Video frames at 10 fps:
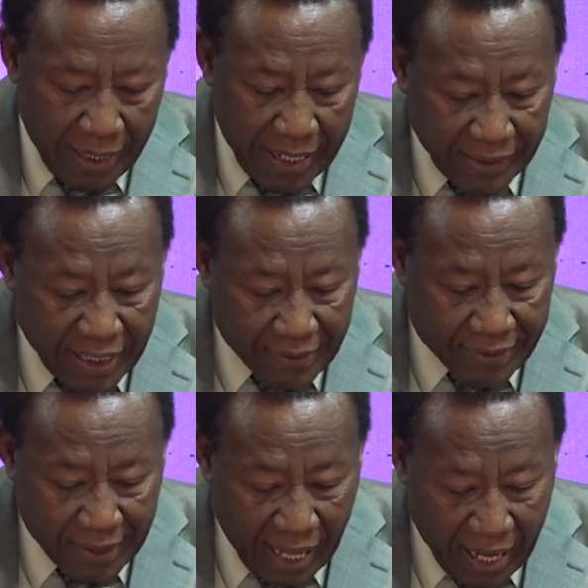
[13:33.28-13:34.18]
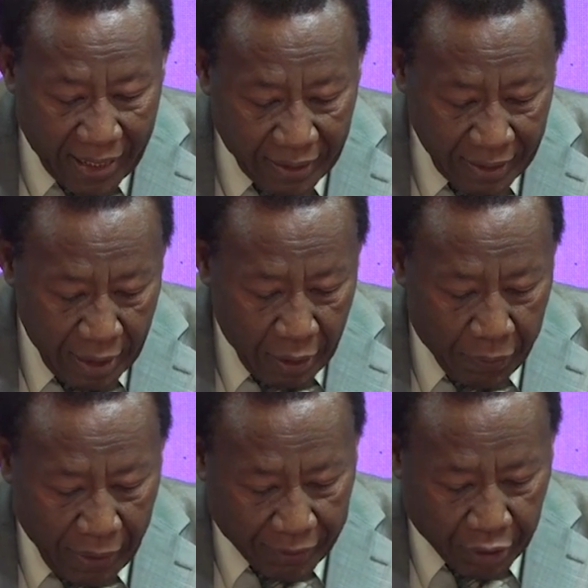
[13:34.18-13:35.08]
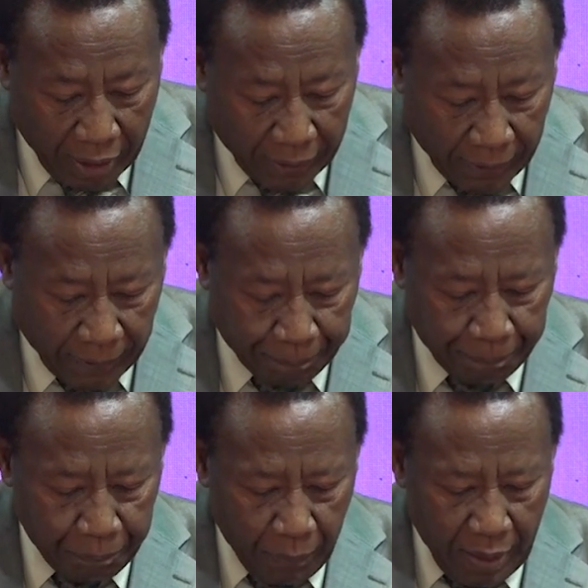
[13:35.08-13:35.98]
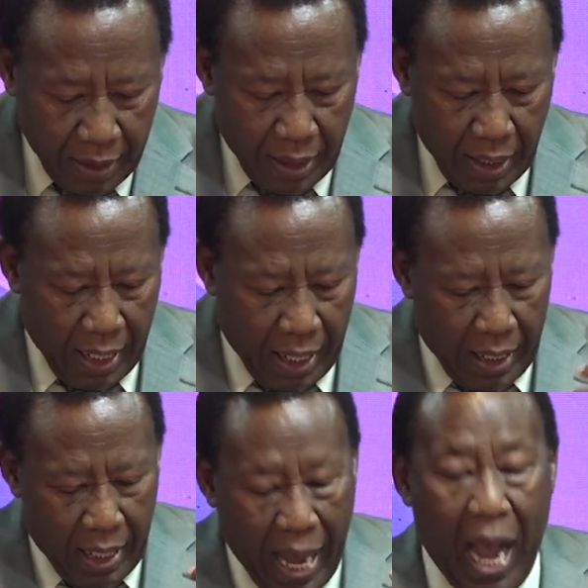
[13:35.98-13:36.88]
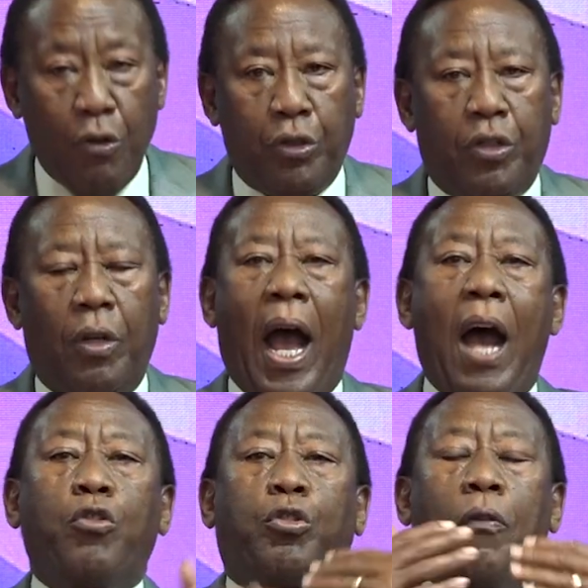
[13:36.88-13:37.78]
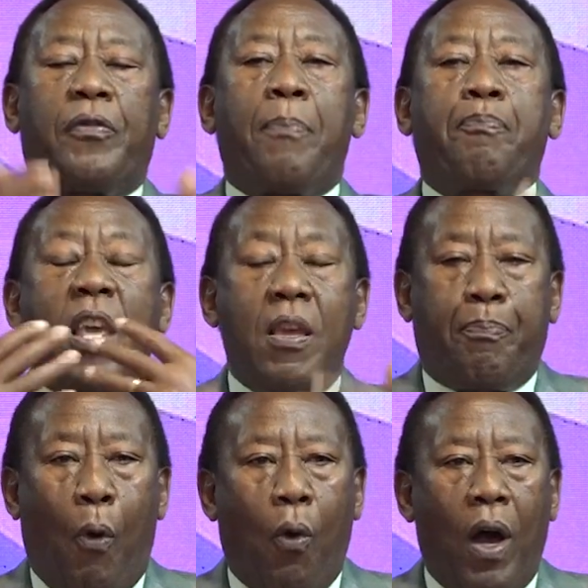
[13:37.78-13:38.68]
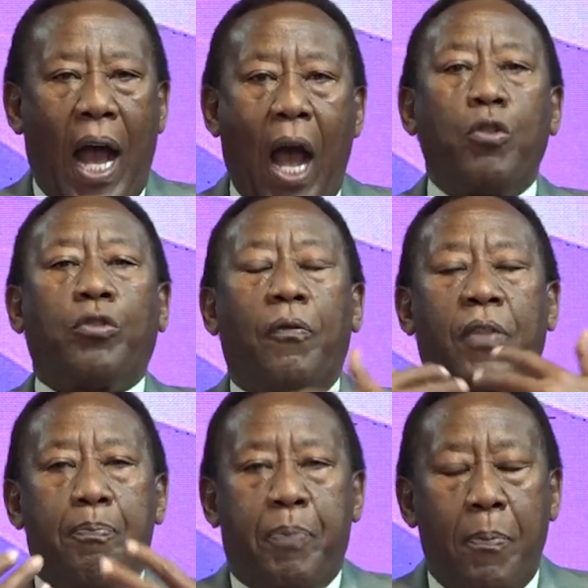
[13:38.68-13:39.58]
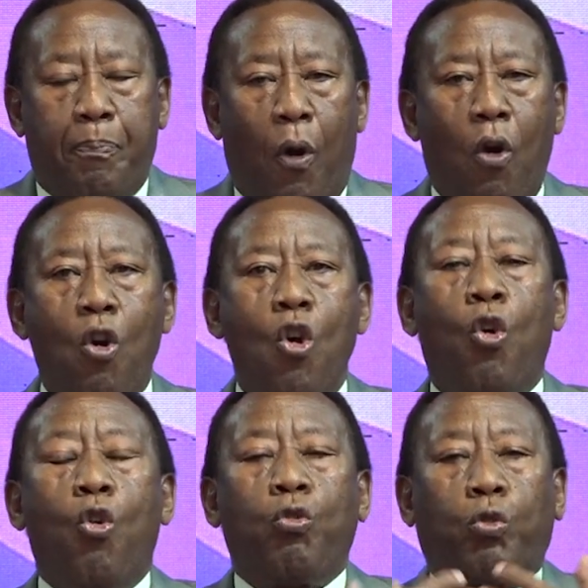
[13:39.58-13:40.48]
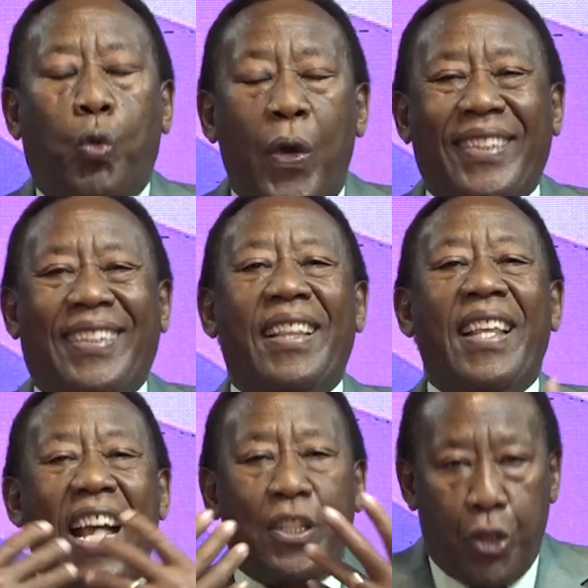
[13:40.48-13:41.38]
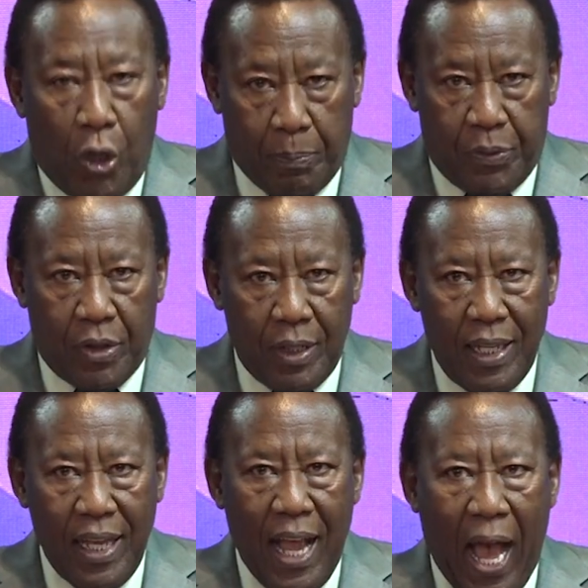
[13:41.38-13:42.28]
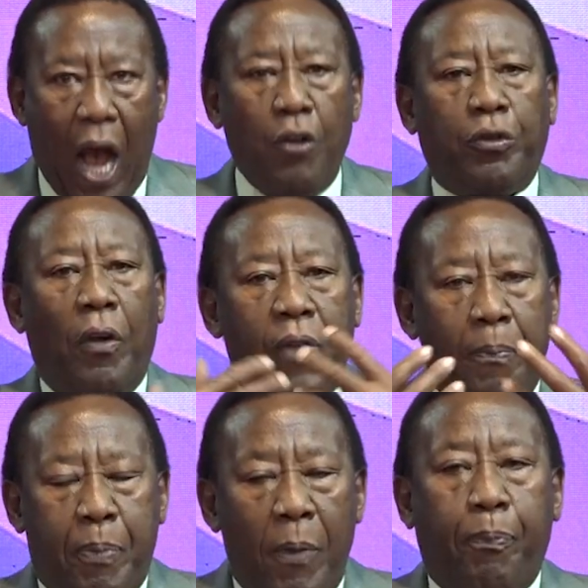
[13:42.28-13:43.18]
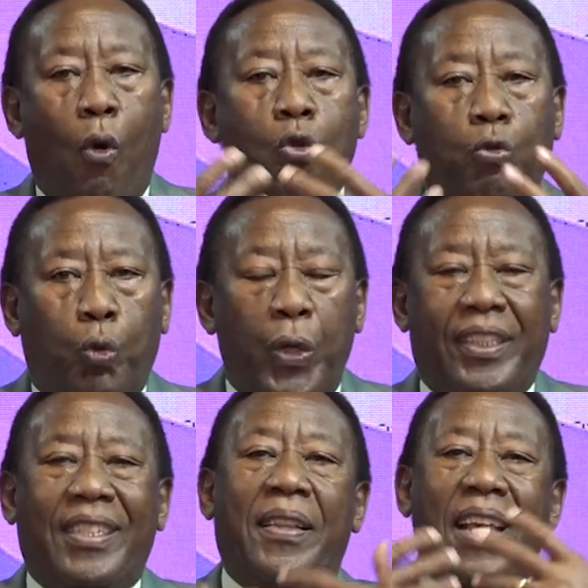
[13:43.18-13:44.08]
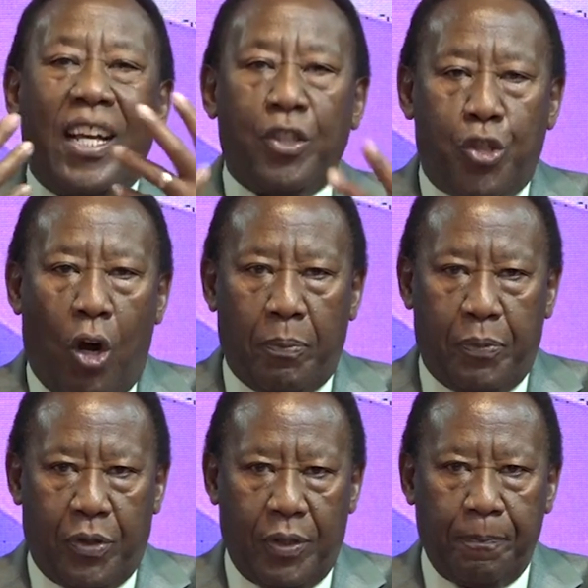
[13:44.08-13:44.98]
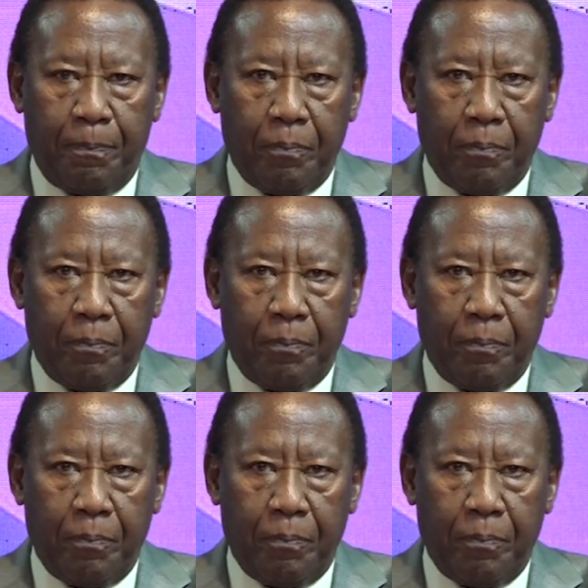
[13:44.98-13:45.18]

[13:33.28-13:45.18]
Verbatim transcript: it is said that uh, out, out of the people, out of the people who quit their jobs, out of the people who quit their jobs,